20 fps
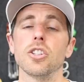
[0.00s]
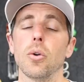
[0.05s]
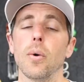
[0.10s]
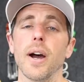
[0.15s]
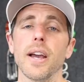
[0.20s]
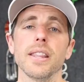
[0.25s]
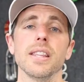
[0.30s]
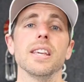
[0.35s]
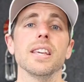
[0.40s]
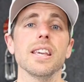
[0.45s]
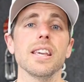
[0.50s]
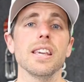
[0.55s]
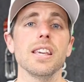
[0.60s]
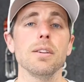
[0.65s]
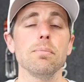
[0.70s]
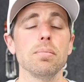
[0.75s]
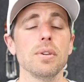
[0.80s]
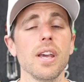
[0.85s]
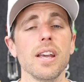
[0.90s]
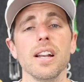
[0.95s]
So I think
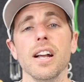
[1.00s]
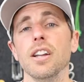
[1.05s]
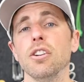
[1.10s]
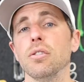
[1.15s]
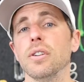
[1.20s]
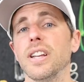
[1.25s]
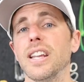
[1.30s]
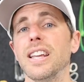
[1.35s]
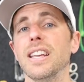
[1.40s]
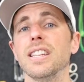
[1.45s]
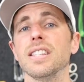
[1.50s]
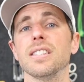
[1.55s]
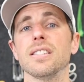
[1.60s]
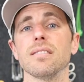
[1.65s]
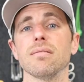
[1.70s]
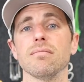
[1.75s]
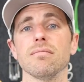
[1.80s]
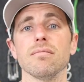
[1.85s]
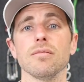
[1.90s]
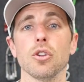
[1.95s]
EP800
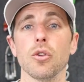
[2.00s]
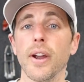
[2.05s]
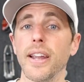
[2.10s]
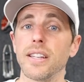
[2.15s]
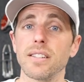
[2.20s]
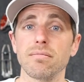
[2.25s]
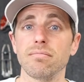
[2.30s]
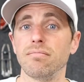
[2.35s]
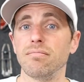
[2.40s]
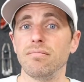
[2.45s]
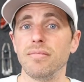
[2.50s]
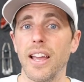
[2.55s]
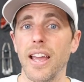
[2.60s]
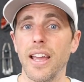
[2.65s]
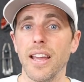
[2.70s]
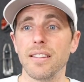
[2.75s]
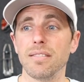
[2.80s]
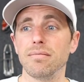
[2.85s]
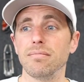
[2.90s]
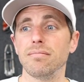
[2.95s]
is great
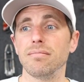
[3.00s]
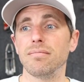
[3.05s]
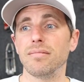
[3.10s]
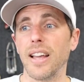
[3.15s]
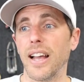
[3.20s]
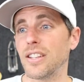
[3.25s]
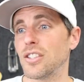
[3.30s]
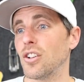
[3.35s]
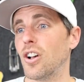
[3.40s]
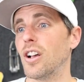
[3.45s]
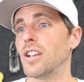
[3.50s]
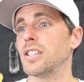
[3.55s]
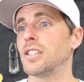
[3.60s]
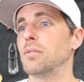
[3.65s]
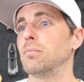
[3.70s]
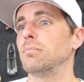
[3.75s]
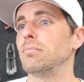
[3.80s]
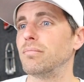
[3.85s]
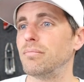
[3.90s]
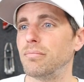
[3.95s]
and that's
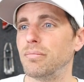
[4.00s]
awesome